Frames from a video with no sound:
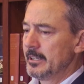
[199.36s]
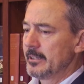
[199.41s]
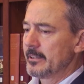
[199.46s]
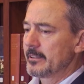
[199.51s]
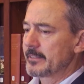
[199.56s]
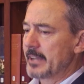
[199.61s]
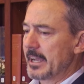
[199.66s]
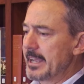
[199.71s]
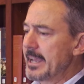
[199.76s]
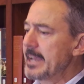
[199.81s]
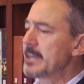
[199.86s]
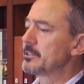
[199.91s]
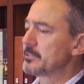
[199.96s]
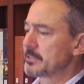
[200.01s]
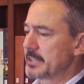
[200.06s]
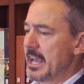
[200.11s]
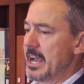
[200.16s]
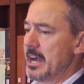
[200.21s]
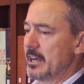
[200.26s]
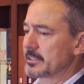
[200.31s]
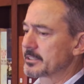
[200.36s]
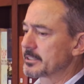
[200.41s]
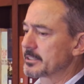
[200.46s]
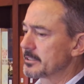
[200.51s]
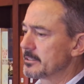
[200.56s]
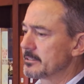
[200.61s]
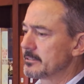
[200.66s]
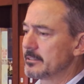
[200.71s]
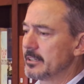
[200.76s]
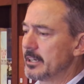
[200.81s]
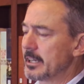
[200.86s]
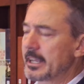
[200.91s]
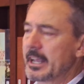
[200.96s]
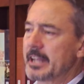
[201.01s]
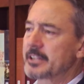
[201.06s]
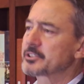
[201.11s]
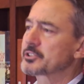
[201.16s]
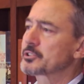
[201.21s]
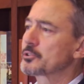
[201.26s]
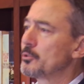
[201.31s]
They held out
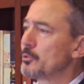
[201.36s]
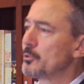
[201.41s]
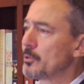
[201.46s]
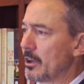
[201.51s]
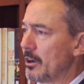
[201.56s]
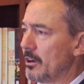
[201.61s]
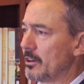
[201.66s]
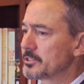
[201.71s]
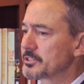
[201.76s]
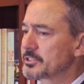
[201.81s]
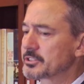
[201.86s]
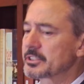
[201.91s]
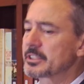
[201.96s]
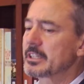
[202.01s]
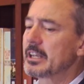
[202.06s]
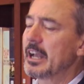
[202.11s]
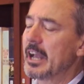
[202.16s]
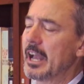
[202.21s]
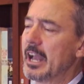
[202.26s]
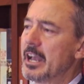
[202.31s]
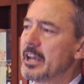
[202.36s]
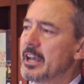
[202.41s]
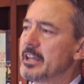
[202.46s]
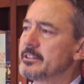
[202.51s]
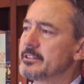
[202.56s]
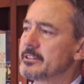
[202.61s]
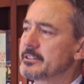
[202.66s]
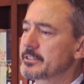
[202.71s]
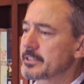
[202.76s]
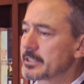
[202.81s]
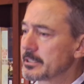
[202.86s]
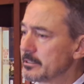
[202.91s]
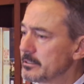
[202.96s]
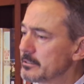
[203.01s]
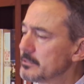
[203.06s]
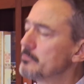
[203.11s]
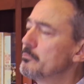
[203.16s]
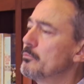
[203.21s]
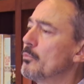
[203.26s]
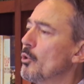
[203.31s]
against all odds until
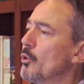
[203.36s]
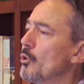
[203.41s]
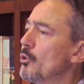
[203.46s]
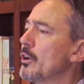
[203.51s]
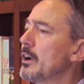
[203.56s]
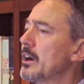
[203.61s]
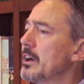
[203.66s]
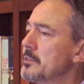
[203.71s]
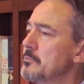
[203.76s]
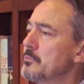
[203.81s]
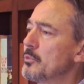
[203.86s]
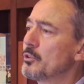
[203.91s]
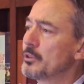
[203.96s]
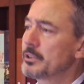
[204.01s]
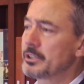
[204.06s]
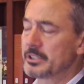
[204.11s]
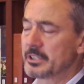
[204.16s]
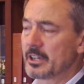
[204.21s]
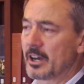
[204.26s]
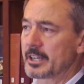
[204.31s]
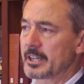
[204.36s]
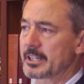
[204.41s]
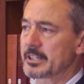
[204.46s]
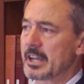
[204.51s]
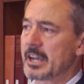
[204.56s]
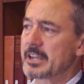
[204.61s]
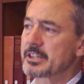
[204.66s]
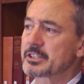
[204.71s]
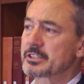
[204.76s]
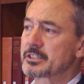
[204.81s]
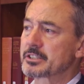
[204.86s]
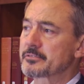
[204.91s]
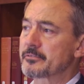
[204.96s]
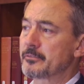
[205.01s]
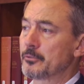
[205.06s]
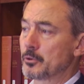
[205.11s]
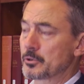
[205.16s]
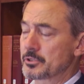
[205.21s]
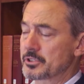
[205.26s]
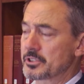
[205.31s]
more and more United Nations
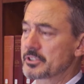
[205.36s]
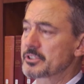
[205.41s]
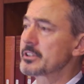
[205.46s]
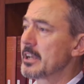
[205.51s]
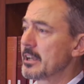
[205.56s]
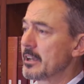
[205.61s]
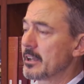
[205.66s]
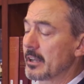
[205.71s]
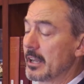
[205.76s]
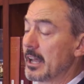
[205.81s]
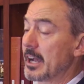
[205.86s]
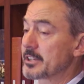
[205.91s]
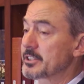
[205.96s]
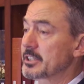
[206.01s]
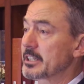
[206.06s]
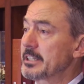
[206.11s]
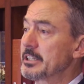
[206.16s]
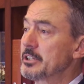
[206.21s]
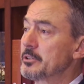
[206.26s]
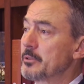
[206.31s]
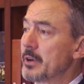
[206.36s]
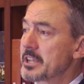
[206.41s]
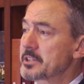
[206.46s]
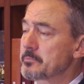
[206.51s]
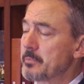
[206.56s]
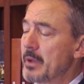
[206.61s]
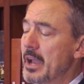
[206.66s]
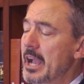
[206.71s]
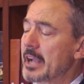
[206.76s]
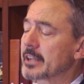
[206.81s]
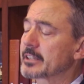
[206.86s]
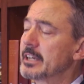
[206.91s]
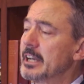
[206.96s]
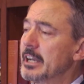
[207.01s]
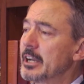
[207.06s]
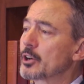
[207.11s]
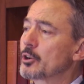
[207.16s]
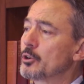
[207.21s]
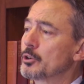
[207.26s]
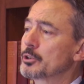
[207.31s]
forces, largely US backed,
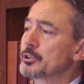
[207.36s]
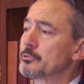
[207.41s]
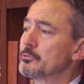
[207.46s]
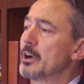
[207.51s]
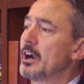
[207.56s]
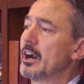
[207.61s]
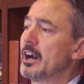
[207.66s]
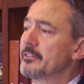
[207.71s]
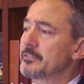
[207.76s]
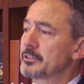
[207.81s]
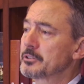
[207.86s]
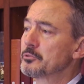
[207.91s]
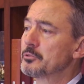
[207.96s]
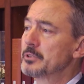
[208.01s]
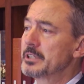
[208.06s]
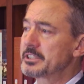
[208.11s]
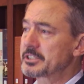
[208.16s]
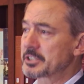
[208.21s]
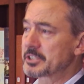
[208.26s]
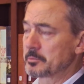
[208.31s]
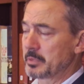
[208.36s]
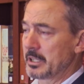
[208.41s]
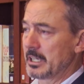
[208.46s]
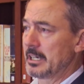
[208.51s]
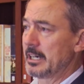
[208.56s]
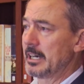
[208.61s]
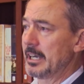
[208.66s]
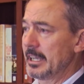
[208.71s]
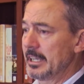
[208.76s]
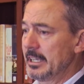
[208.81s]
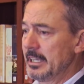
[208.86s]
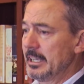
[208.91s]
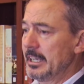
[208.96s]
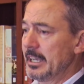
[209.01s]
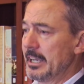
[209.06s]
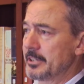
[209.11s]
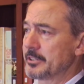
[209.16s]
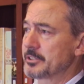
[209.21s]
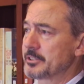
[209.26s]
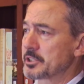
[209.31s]
could arrive and resupply
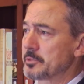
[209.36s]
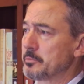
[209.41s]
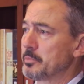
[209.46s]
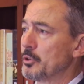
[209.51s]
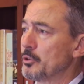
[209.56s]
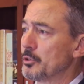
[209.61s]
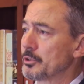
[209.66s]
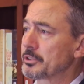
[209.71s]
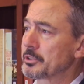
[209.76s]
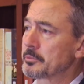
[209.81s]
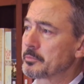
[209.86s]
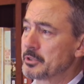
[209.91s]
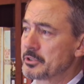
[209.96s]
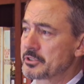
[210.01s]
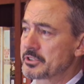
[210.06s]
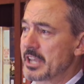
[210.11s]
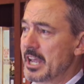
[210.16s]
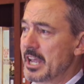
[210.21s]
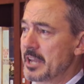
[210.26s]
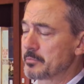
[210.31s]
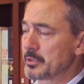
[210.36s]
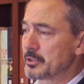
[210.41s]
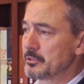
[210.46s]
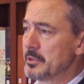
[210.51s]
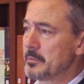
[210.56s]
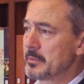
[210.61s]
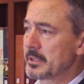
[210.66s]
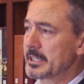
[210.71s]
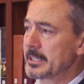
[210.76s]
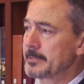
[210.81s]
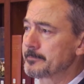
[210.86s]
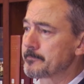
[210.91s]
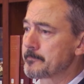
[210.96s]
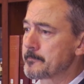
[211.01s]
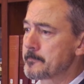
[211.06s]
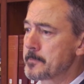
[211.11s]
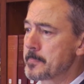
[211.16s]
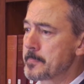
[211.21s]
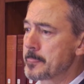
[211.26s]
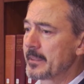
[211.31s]
and support the Busan Perimeter.
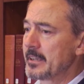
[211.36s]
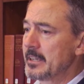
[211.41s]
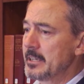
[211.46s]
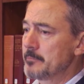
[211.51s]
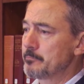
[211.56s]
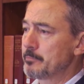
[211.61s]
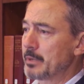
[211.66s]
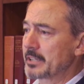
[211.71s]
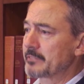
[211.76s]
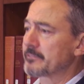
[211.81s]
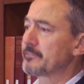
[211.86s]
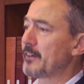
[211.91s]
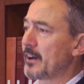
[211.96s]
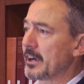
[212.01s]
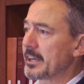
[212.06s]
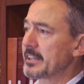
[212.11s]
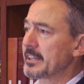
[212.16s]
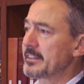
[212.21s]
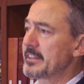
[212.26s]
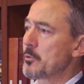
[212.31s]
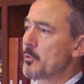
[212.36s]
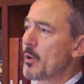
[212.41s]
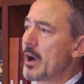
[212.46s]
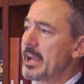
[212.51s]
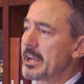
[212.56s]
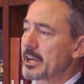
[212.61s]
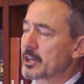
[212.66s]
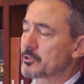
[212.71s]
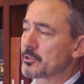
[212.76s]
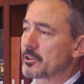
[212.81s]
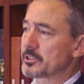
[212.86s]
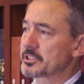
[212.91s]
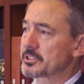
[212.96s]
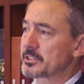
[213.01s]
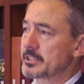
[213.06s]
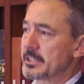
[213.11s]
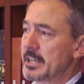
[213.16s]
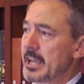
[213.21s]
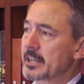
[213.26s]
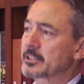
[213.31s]
But fighting their way across the
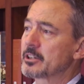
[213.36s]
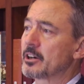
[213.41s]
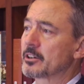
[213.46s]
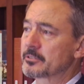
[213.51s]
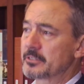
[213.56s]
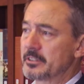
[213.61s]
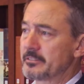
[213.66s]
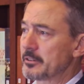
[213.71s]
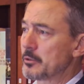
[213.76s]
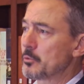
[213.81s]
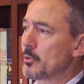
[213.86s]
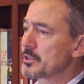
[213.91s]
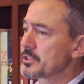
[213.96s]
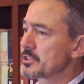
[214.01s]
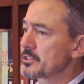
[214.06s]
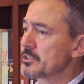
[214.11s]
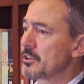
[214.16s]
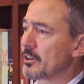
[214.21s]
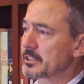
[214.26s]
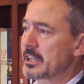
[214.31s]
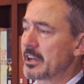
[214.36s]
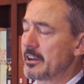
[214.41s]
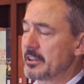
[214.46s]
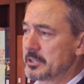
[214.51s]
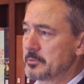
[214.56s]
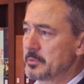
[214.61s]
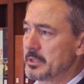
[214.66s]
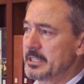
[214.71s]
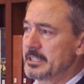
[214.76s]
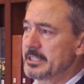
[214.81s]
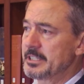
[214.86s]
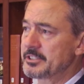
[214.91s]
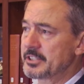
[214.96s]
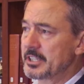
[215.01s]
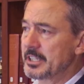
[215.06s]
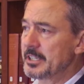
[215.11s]
Nakdong River was not going to be easy,